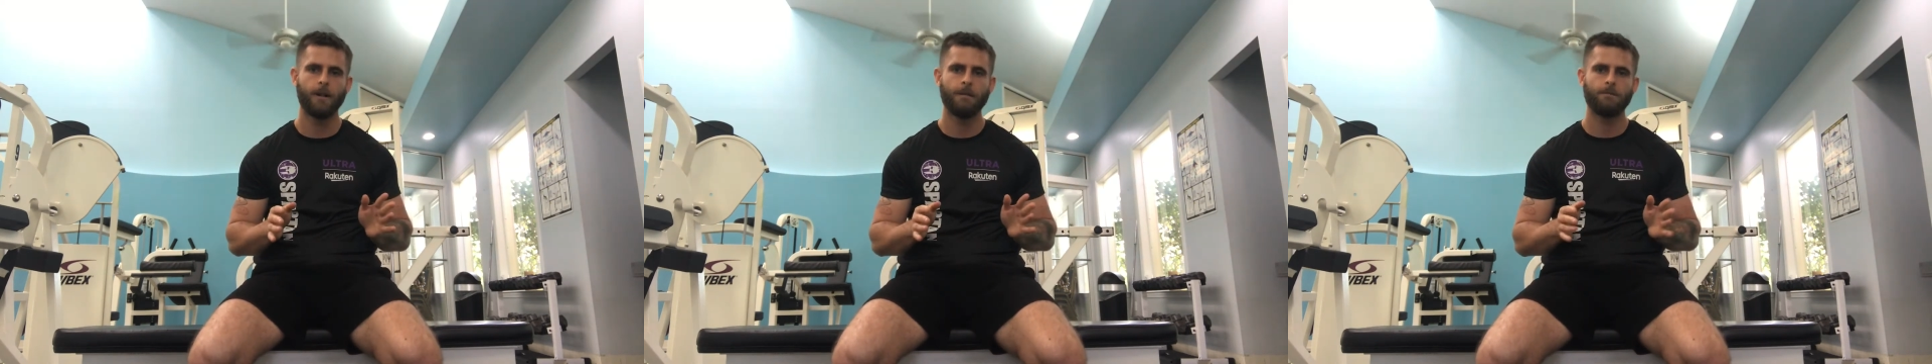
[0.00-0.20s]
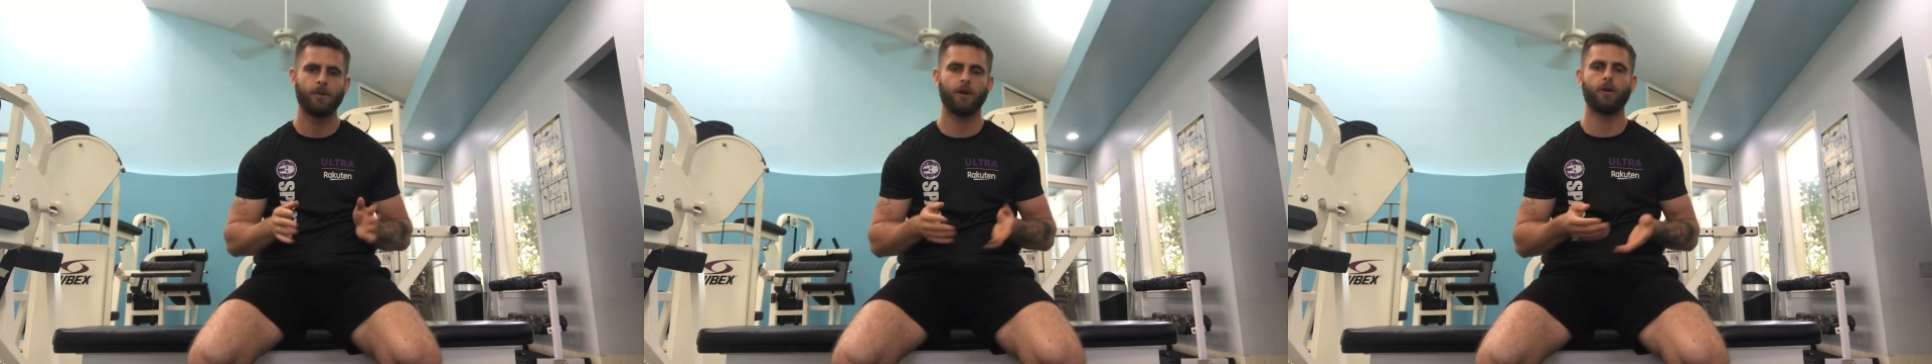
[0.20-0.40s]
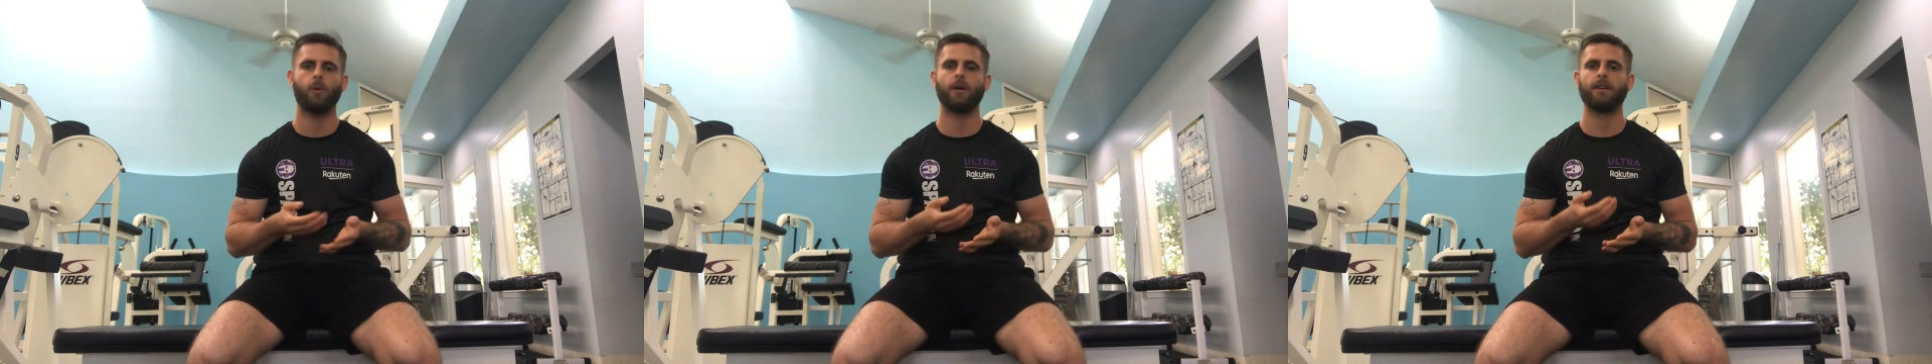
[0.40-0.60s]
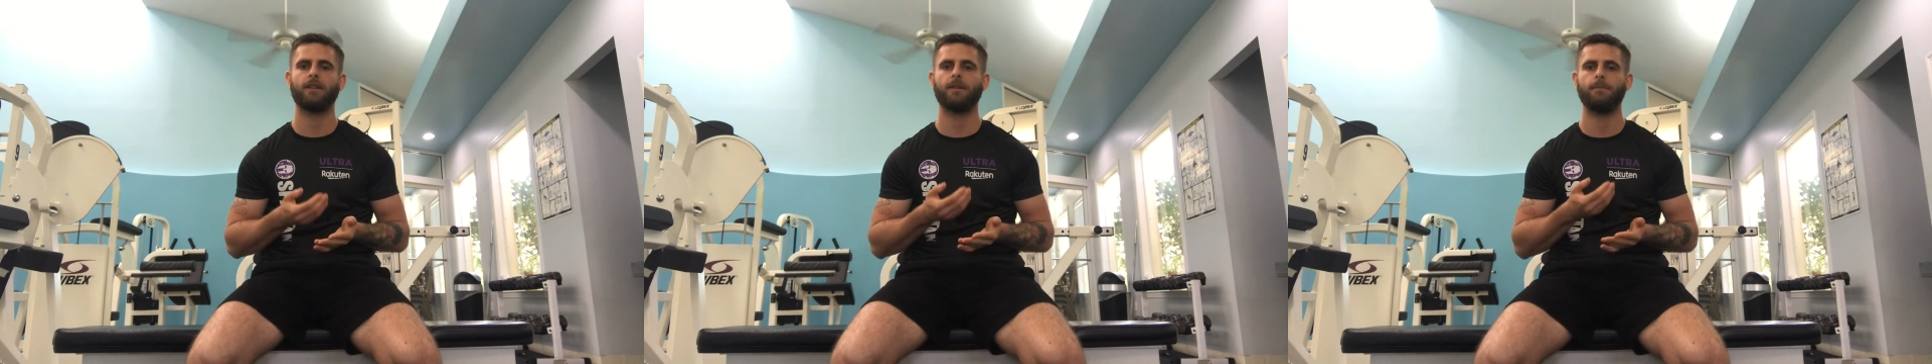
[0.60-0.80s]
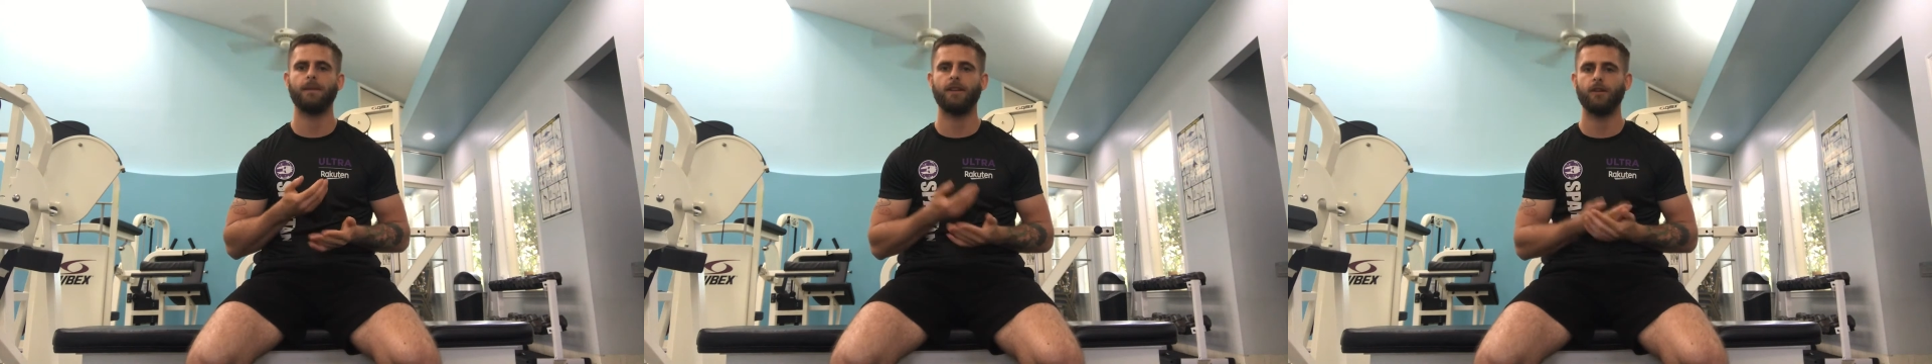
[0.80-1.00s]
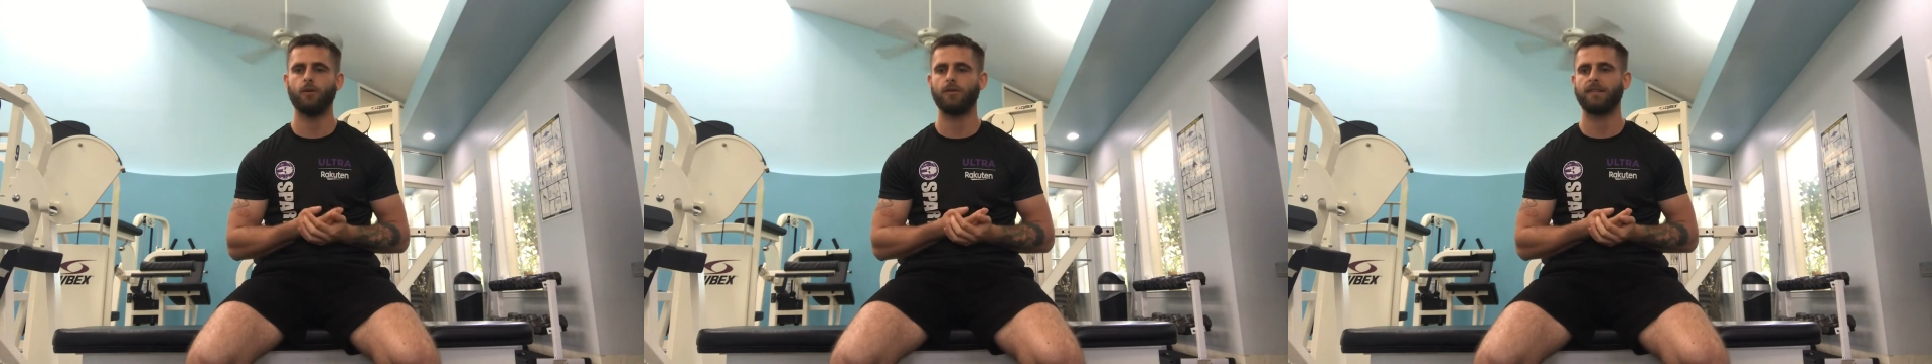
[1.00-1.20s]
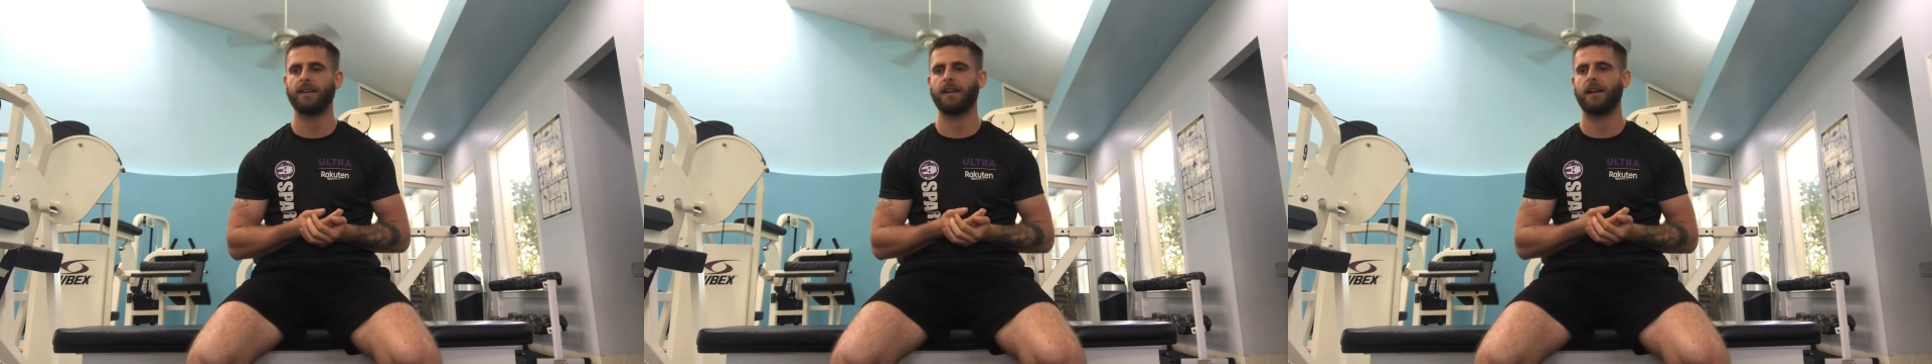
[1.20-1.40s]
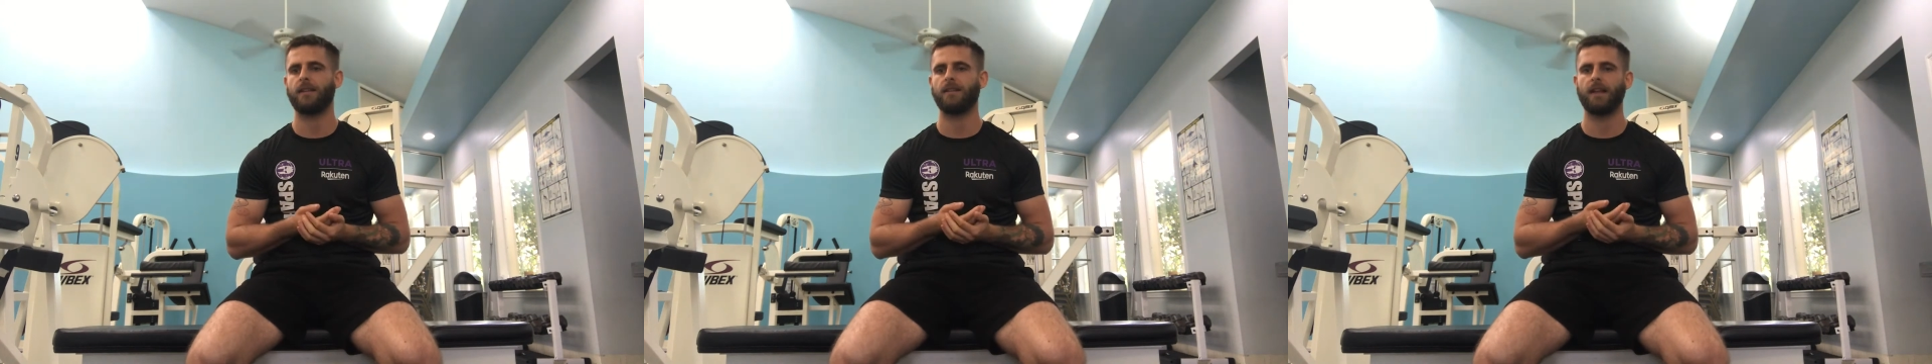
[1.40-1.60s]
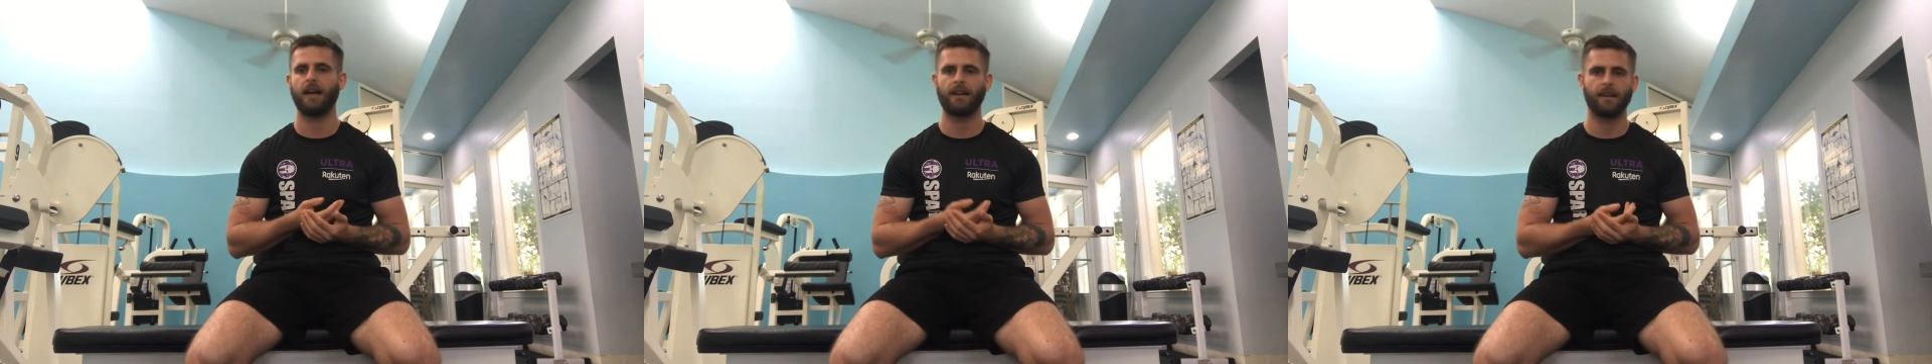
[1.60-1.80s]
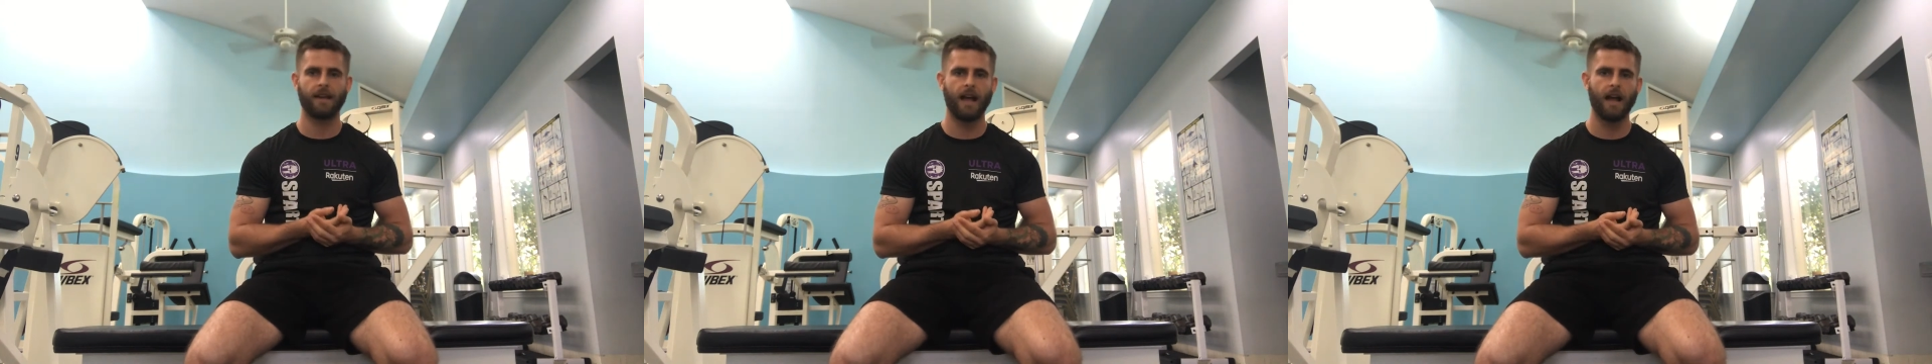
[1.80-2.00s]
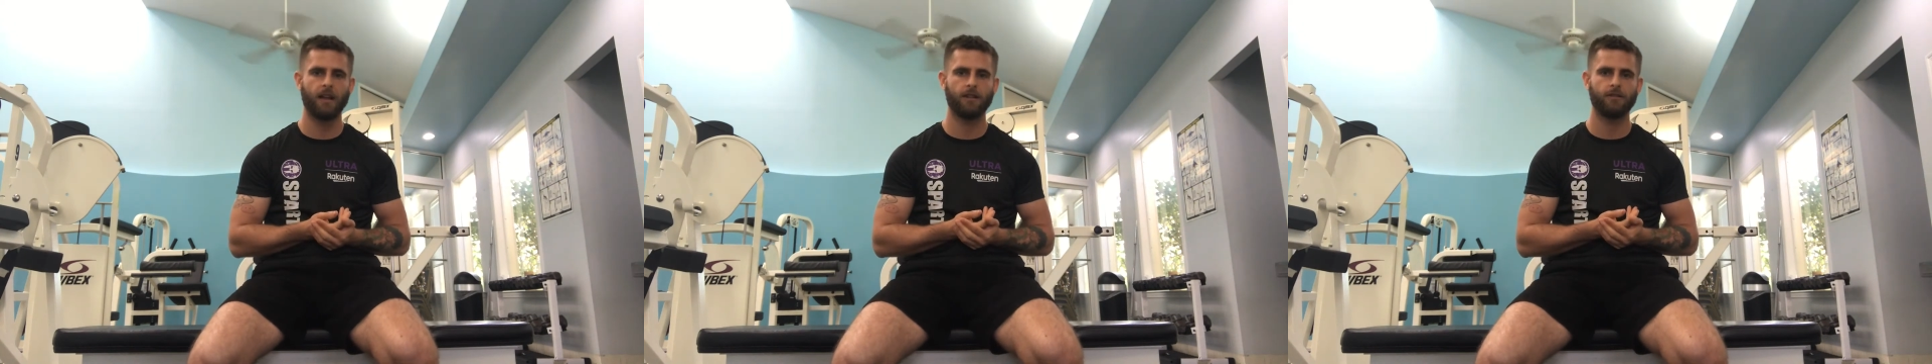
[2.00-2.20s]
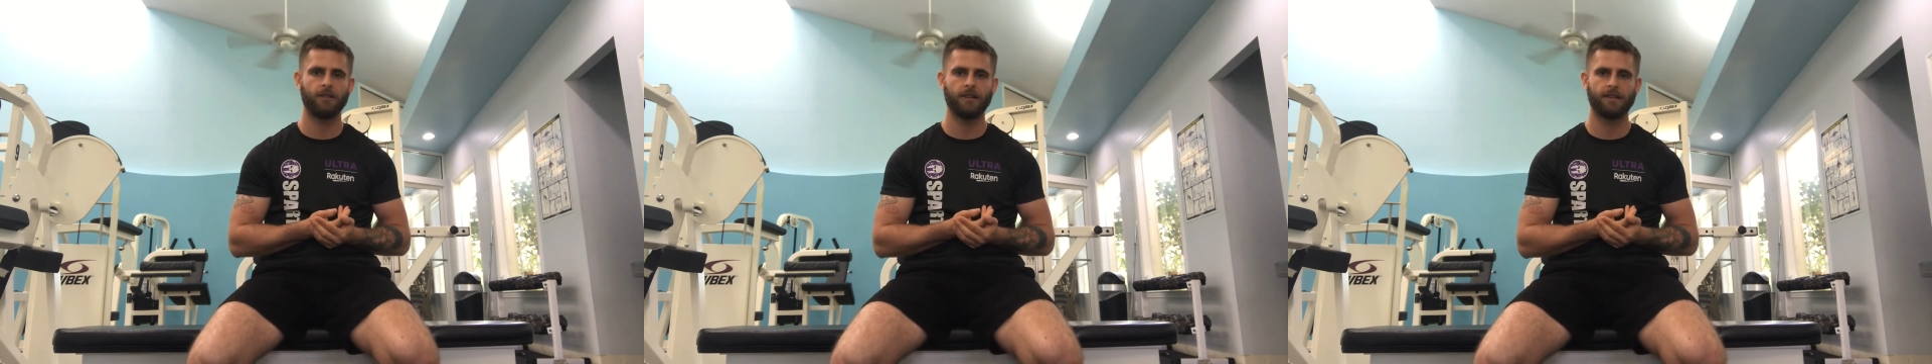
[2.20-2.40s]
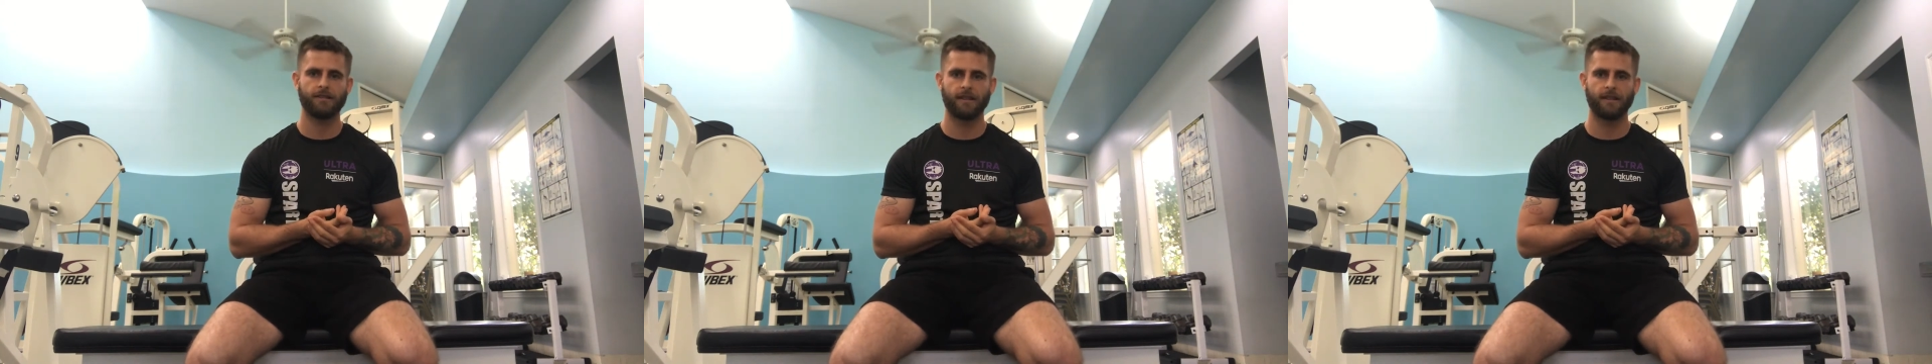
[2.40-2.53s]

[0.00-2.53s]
You're going to be using a lot of calories,